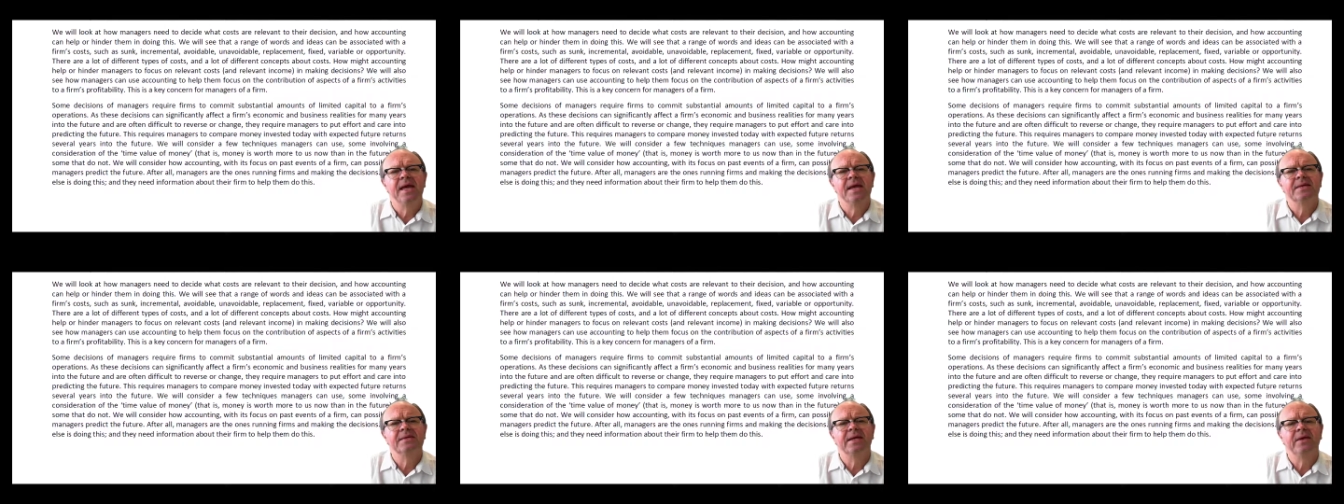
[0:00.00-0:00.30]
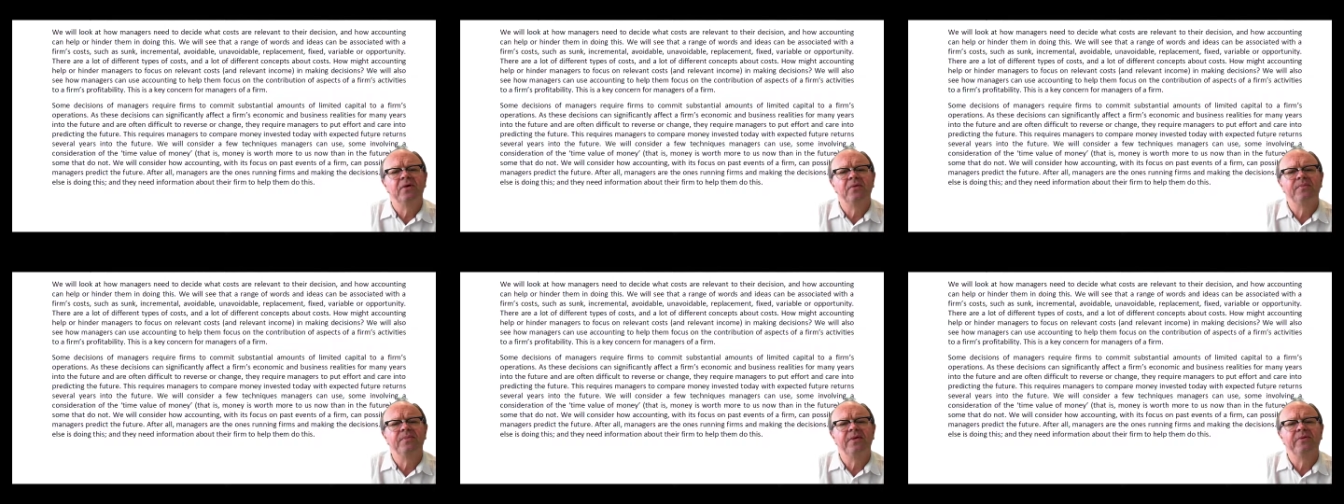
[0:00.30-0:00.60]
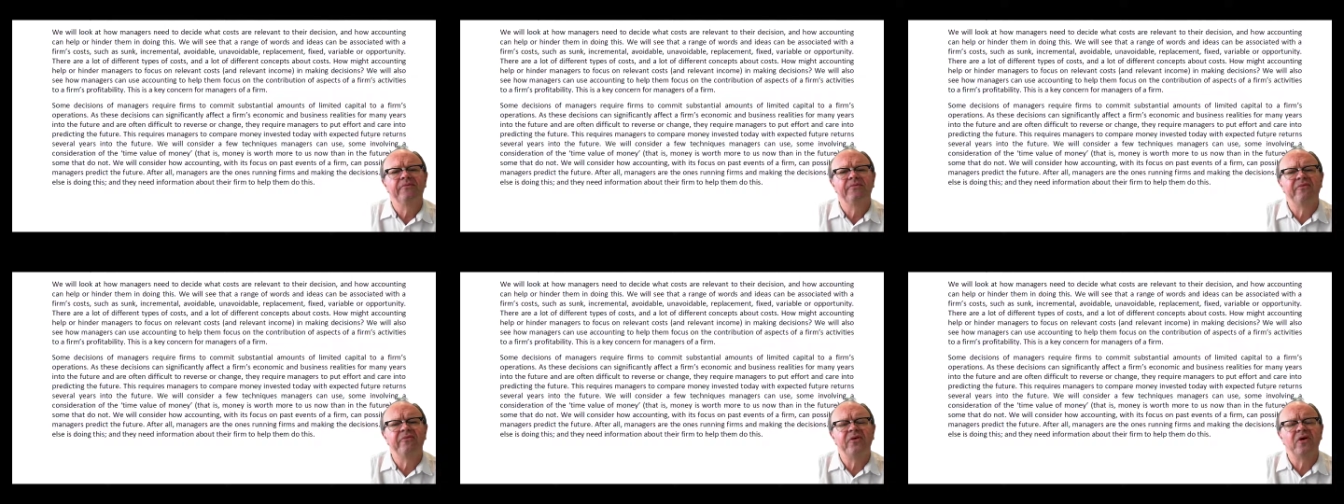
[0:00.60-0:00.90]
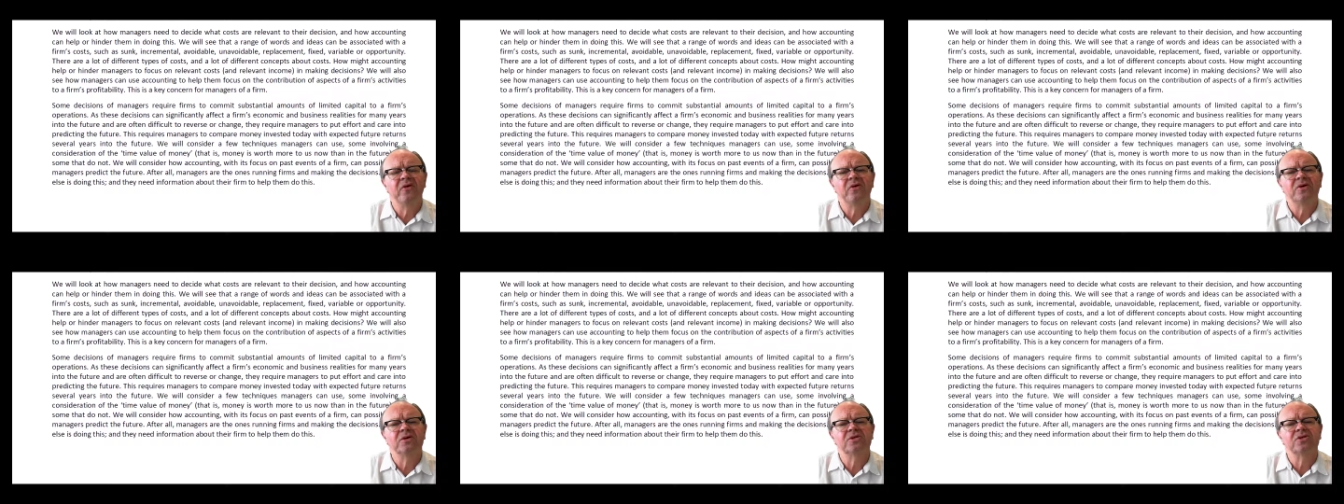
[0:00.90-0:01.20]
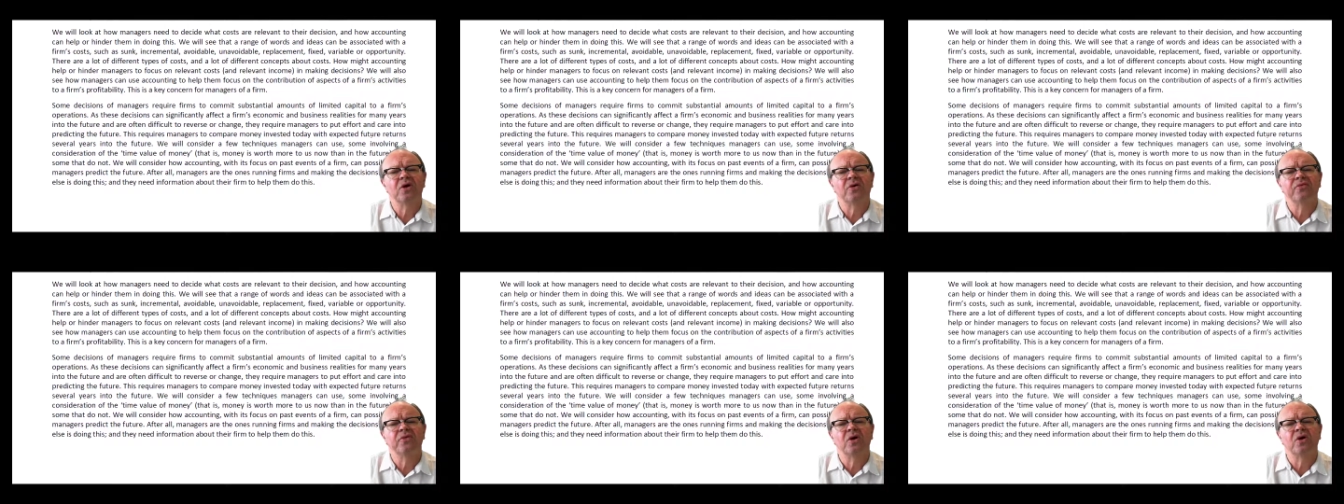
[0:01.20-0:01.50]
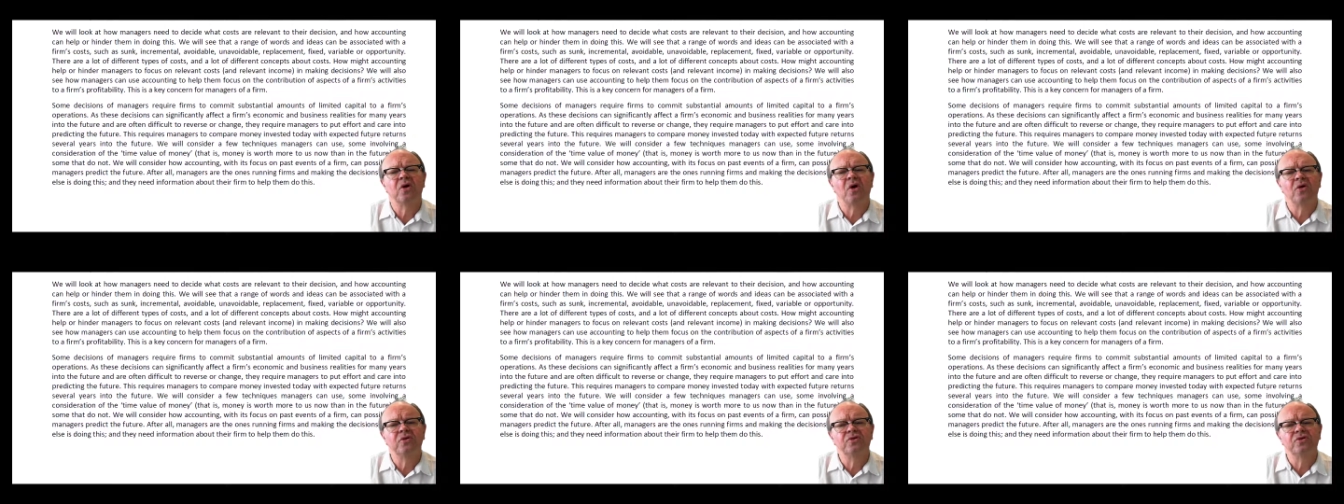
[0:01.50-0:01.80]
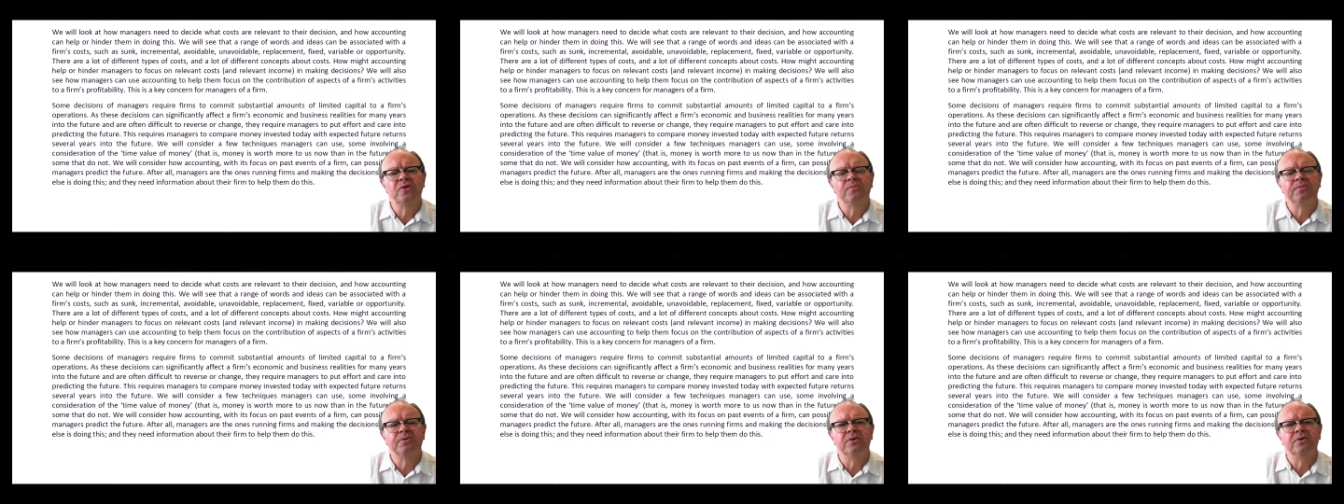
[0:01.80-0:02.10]
to help them focus on the
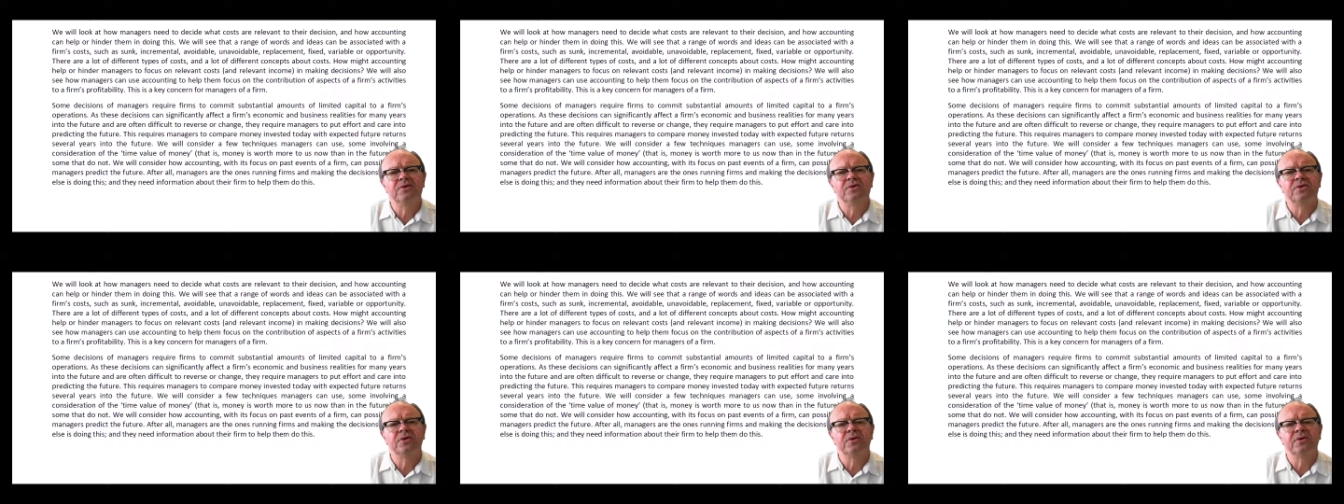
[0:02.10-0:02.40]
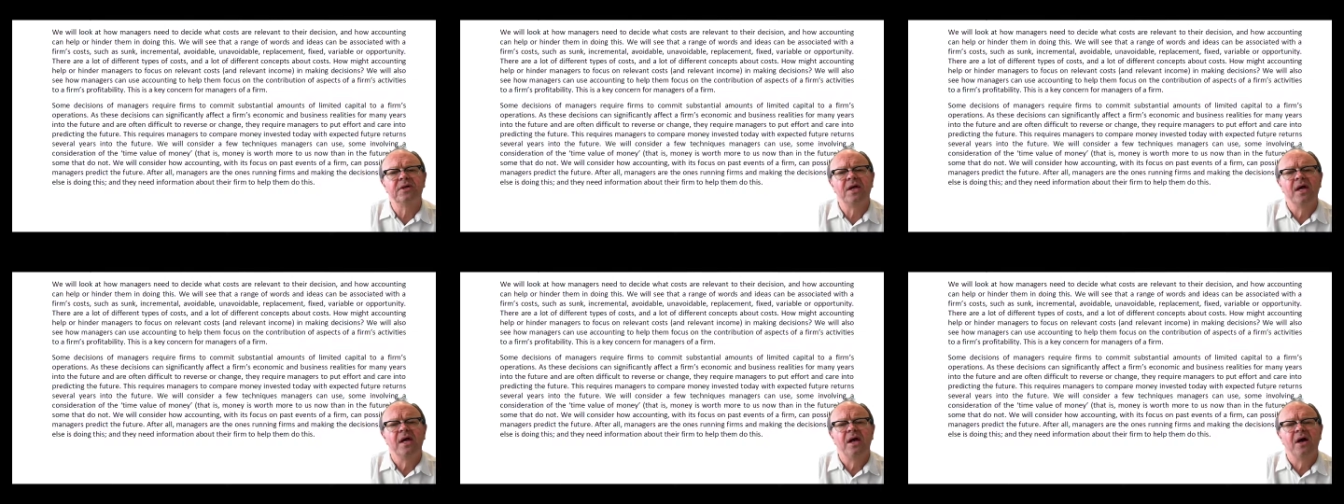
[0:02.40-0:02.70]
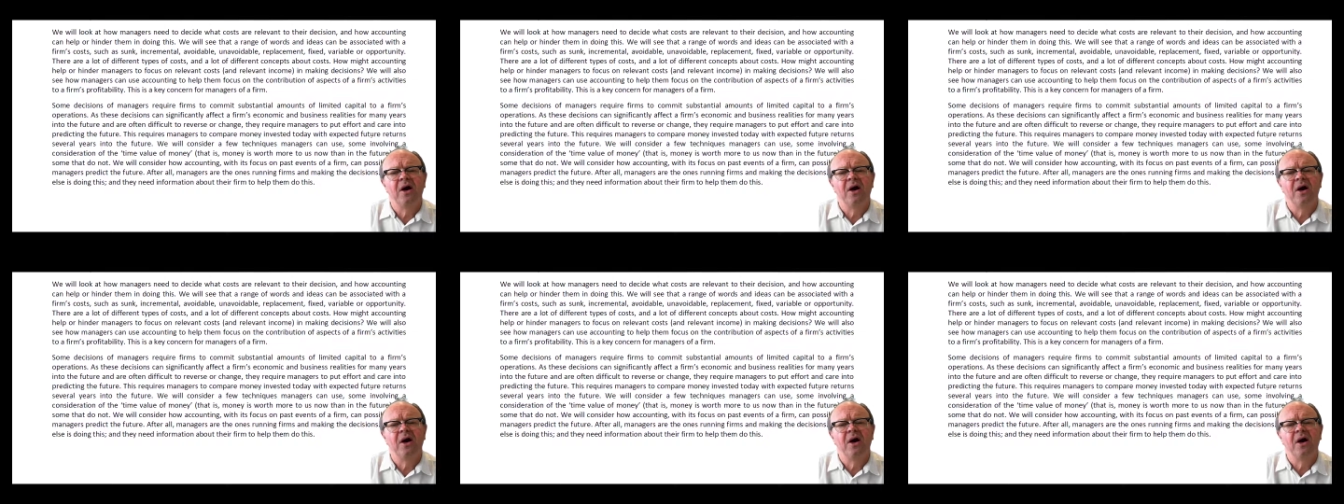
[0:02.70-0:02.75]
contribution